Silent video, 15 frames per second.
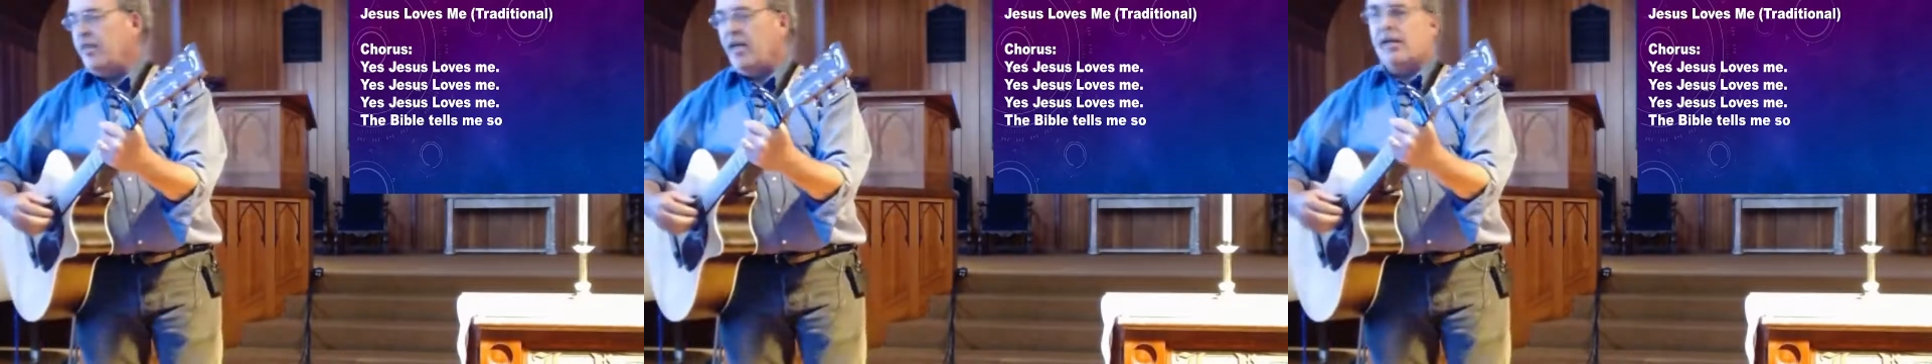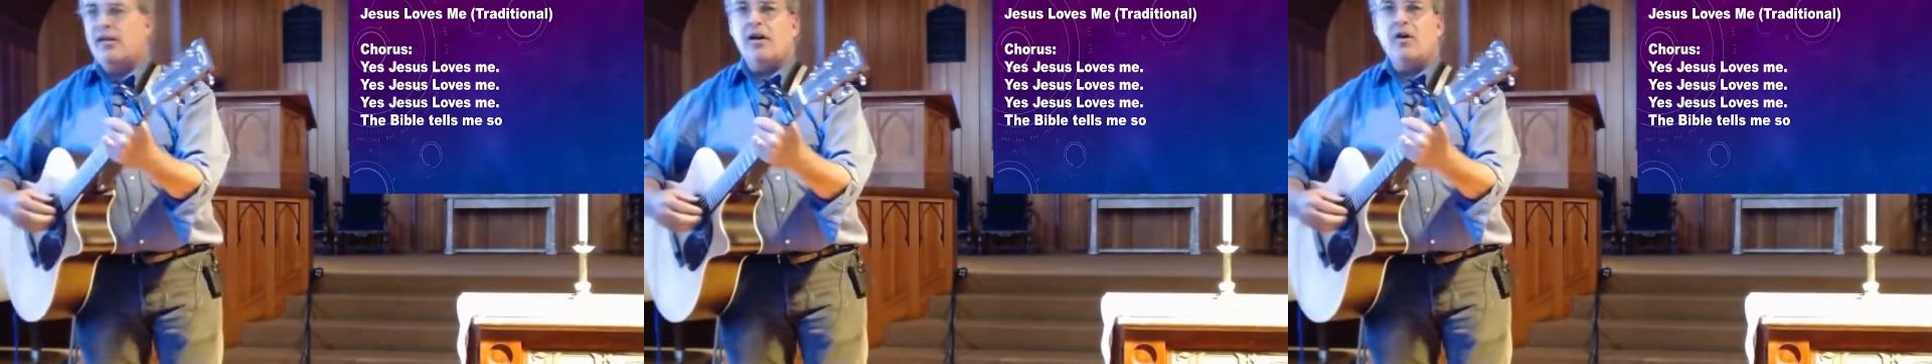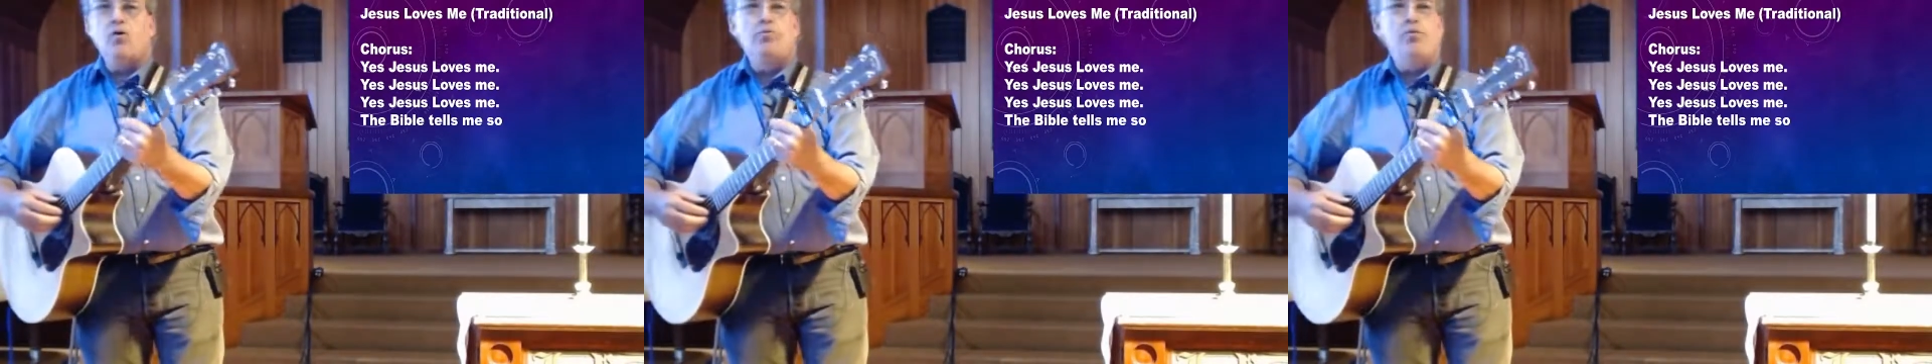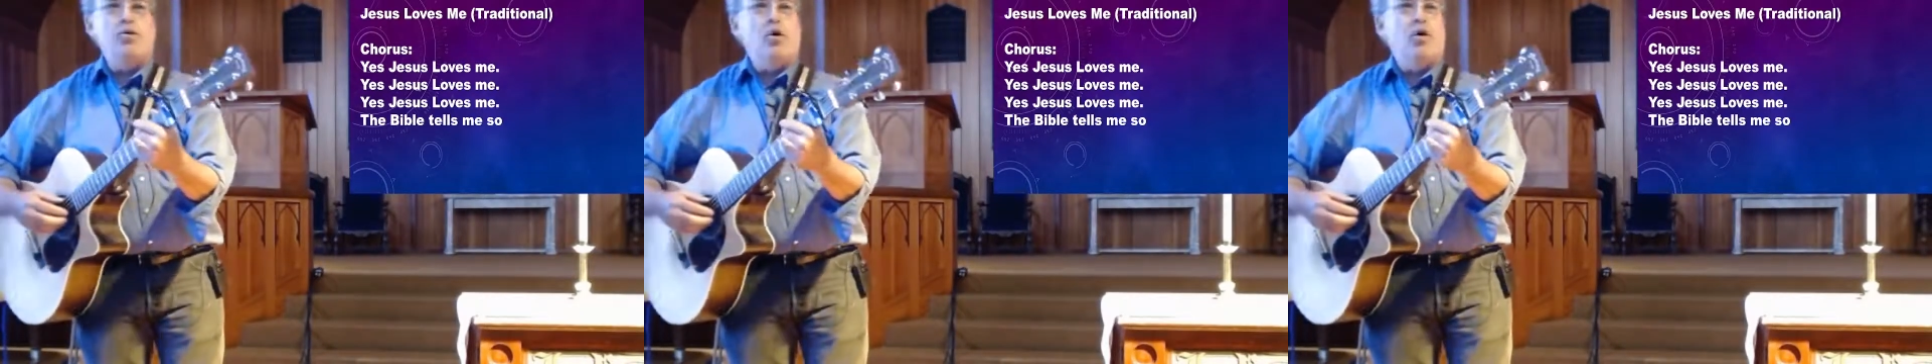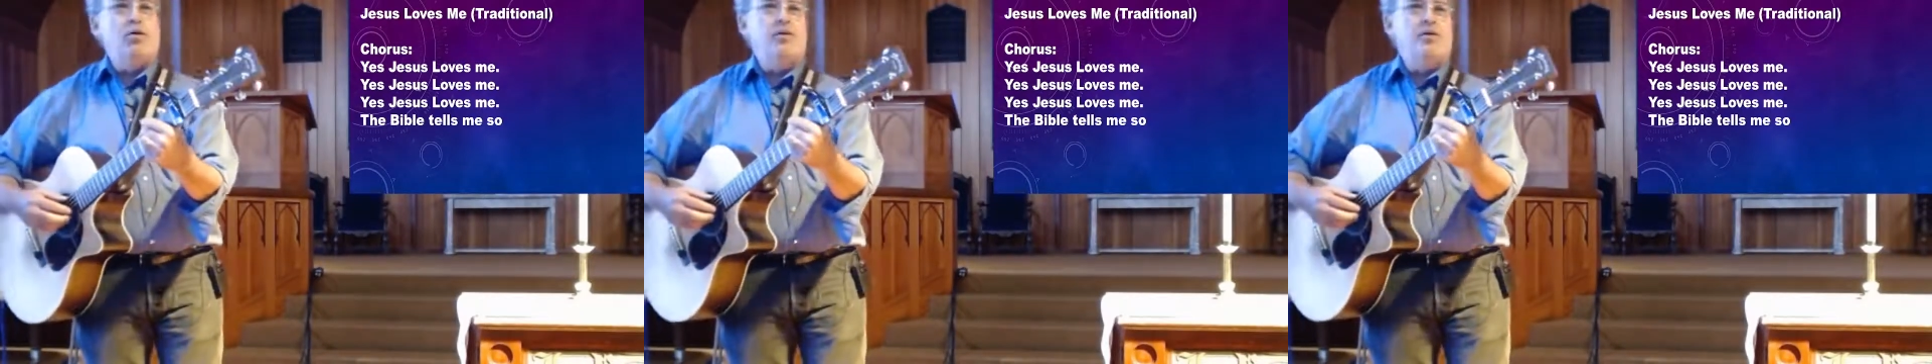And I hope you
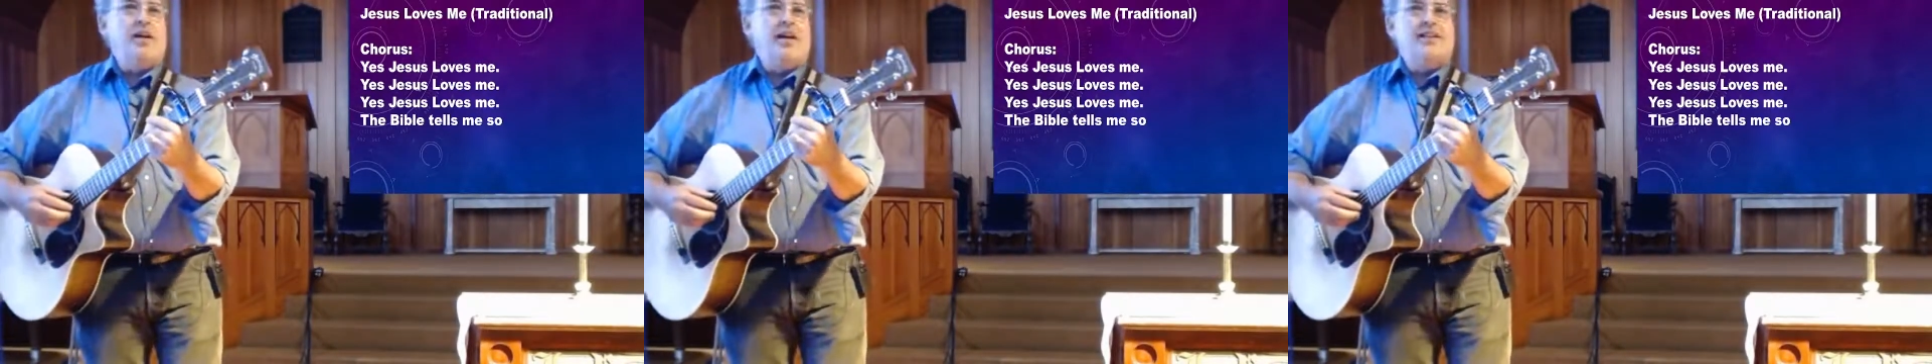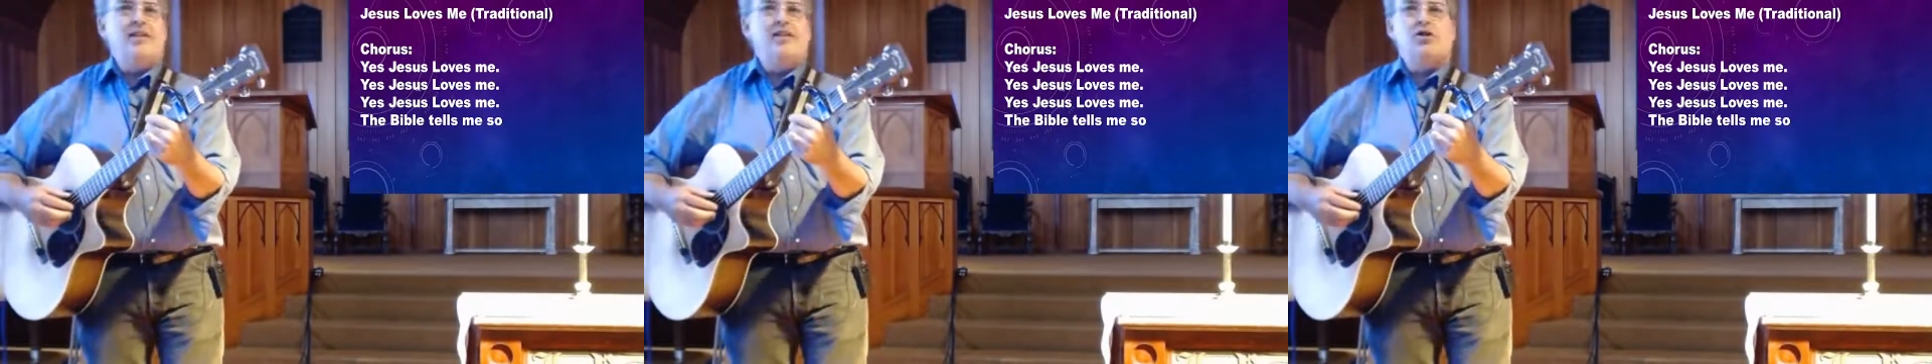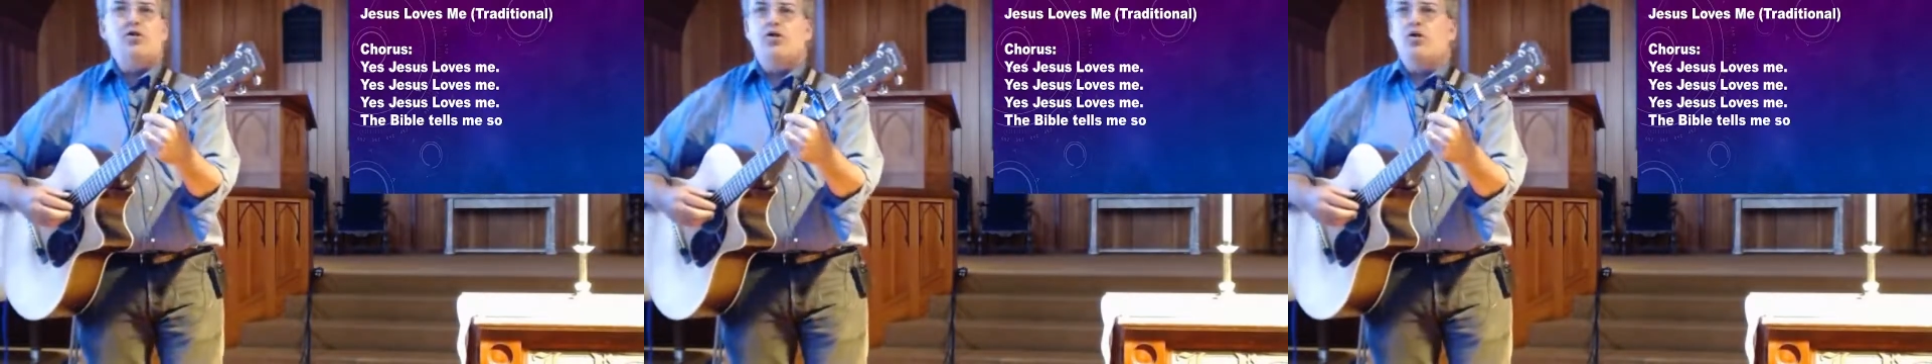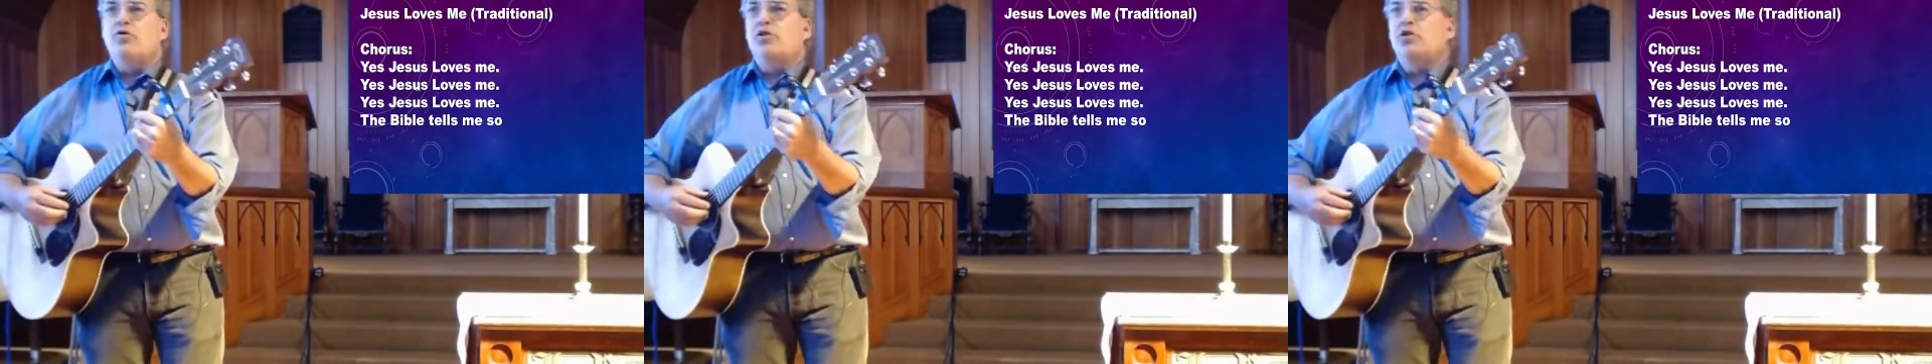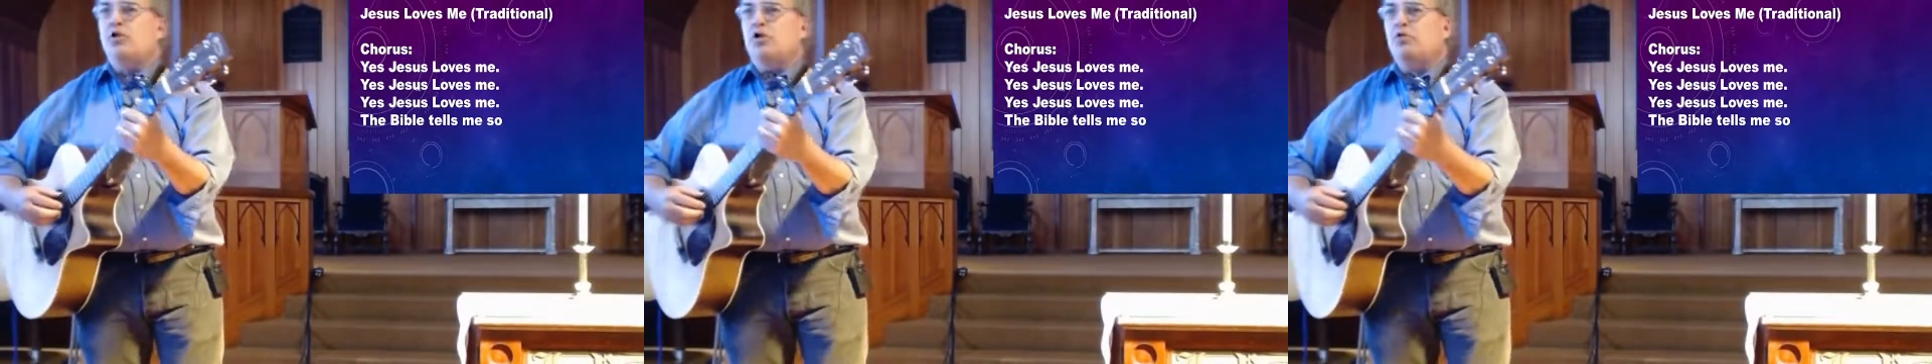all at least know
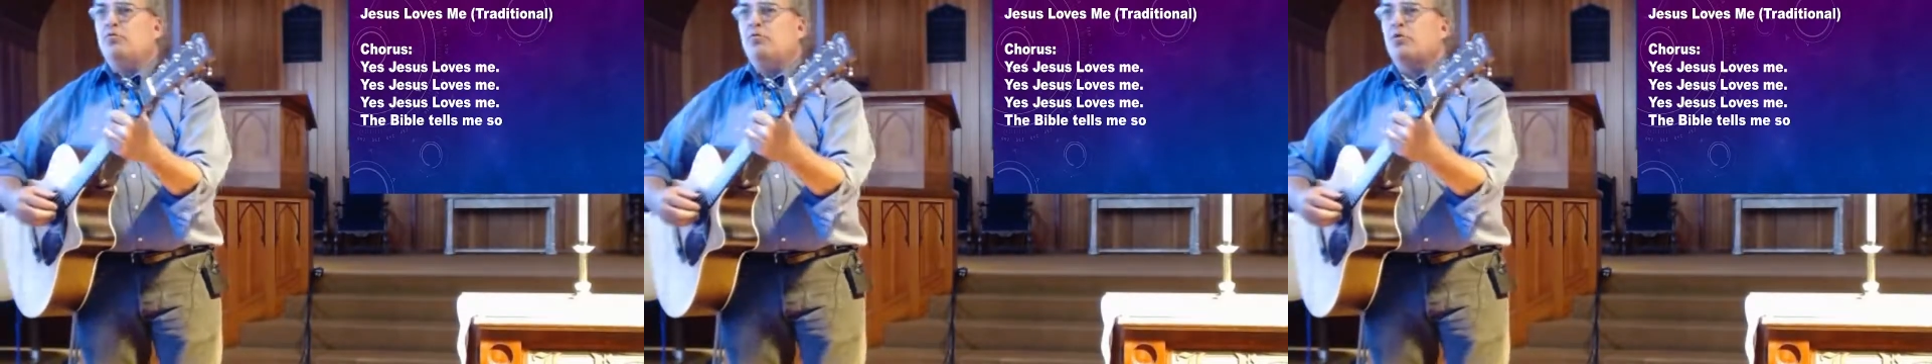the tune.